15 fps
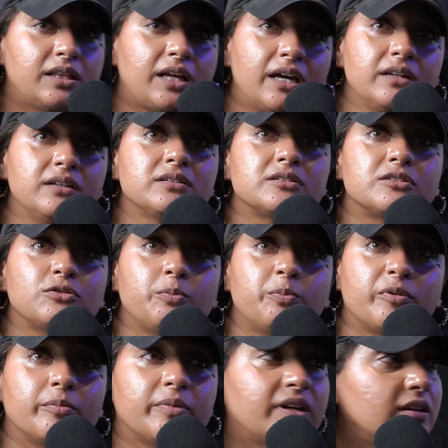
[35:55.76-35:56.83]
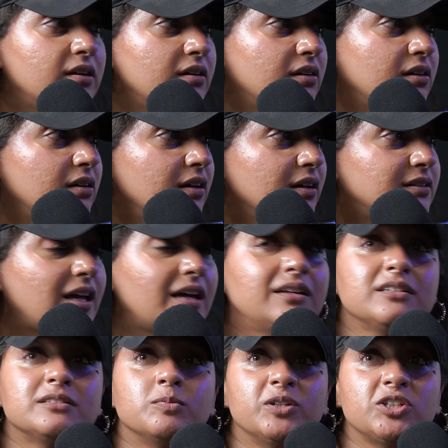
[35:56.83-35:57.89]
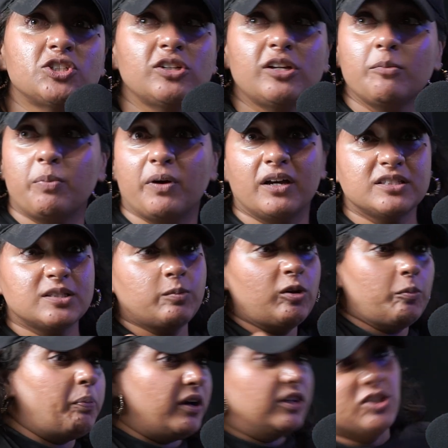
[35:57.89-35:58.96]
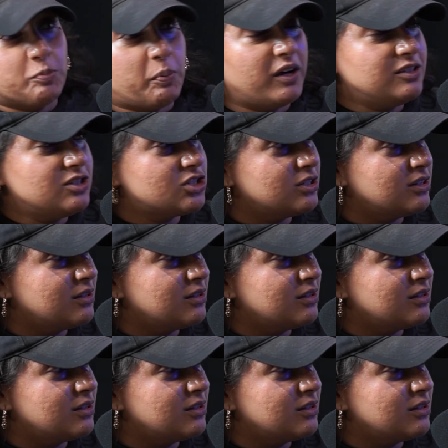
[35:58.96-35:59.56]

That is Superman, y'all. That is Mission Impossible punch in